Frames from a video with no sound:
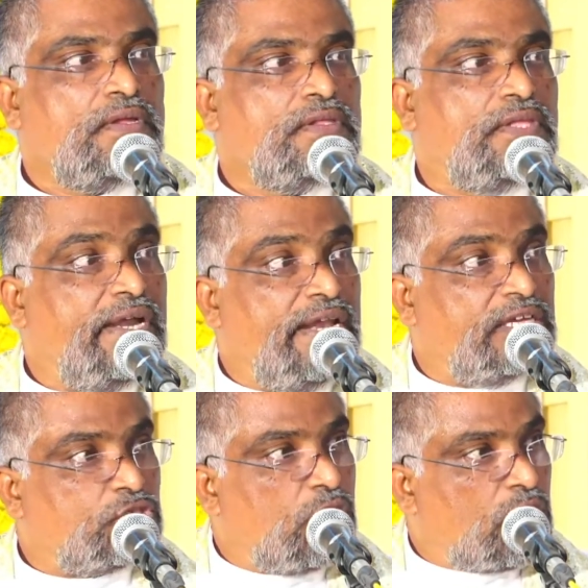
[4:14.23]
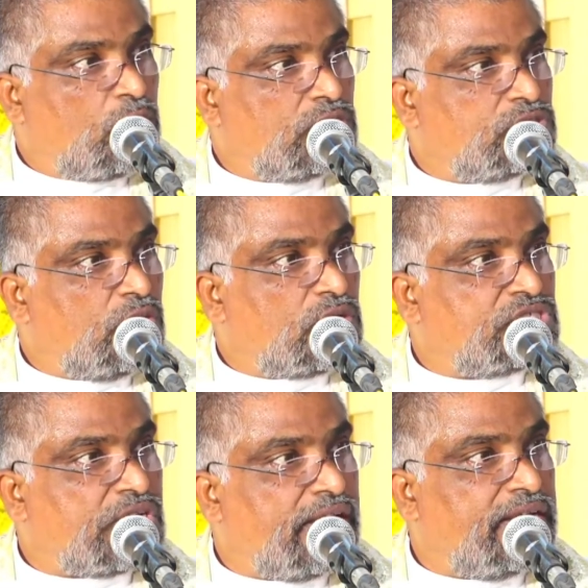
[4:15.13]
3 days God was not
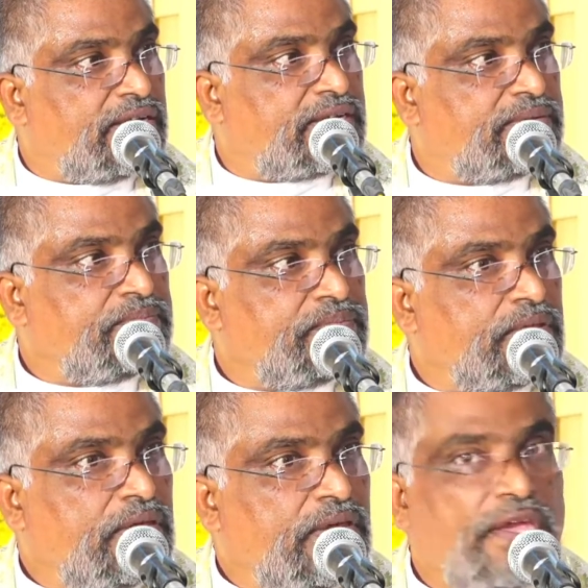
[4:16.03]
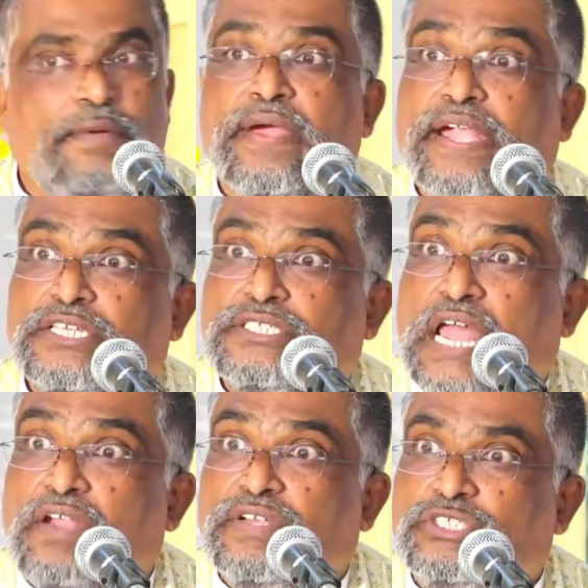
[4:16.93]
silent. He made a
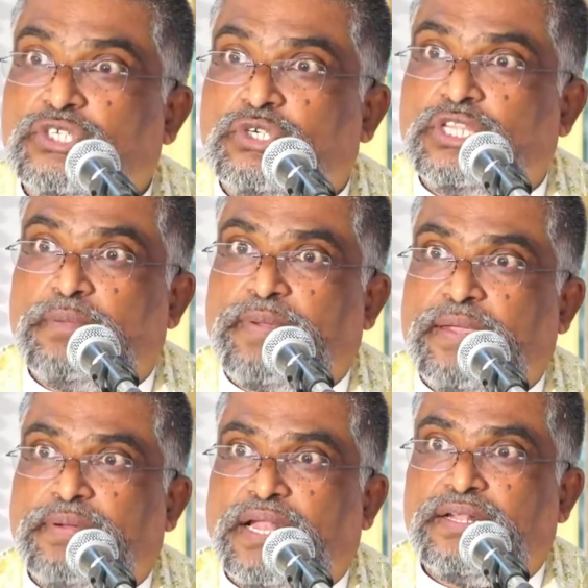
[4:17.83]
salvation to the people.